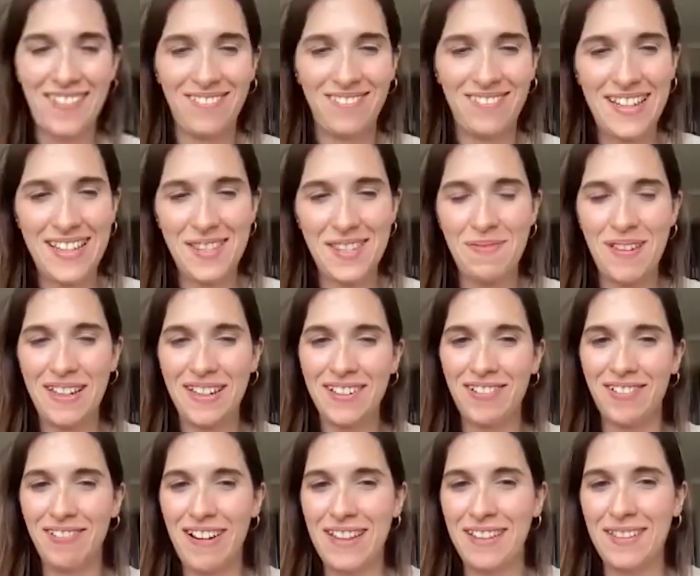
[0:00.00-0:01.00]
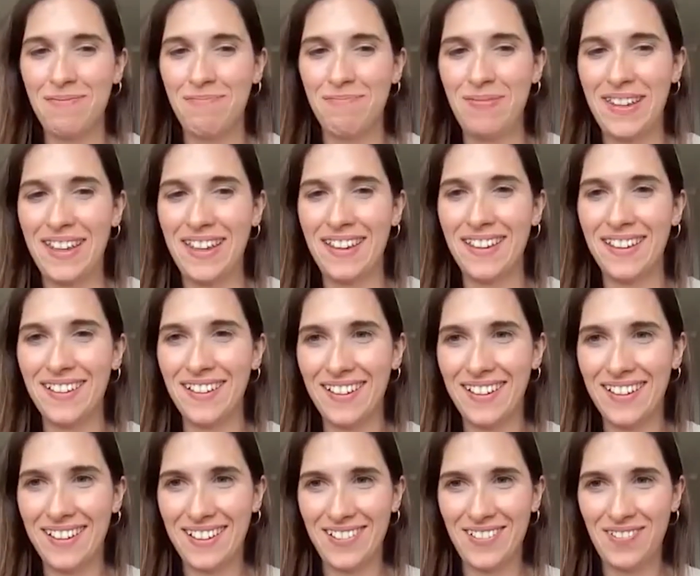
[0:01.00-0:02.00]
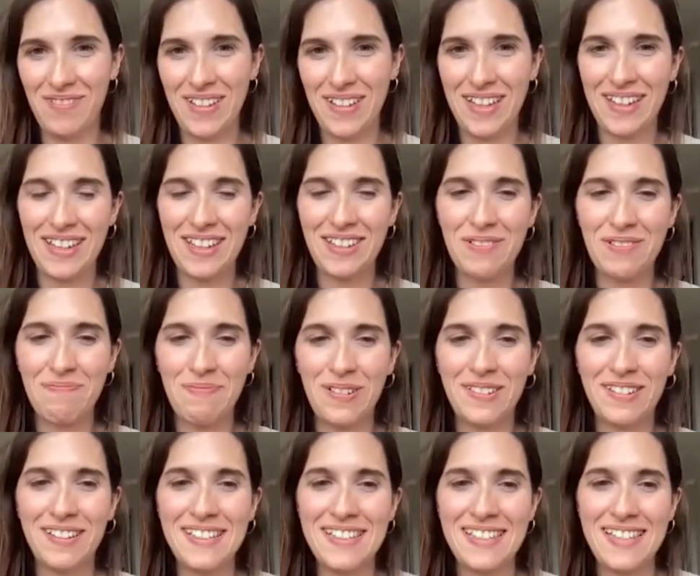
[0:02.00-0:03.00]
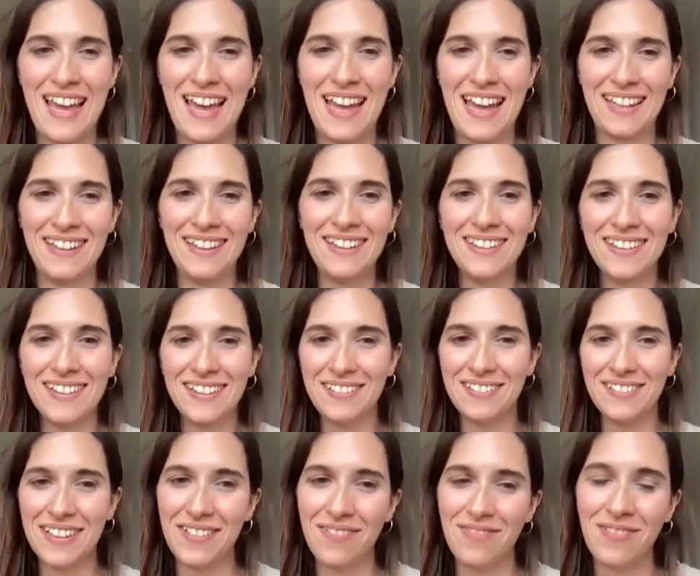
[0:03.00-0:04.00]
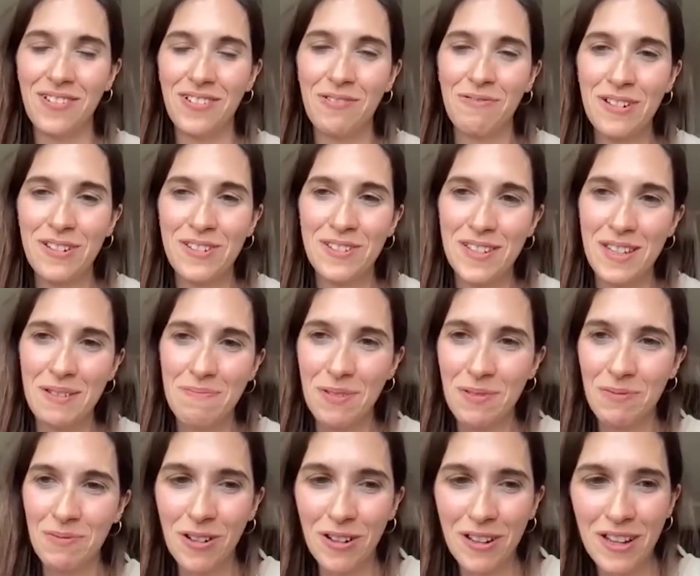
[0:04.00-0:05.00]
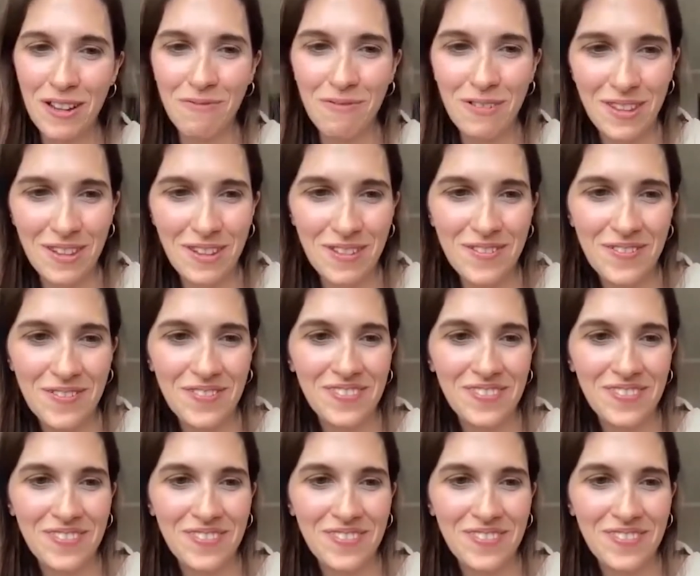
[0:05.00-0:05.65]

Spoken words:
It's been great being in your podcast, and looking forward to keep on working with you.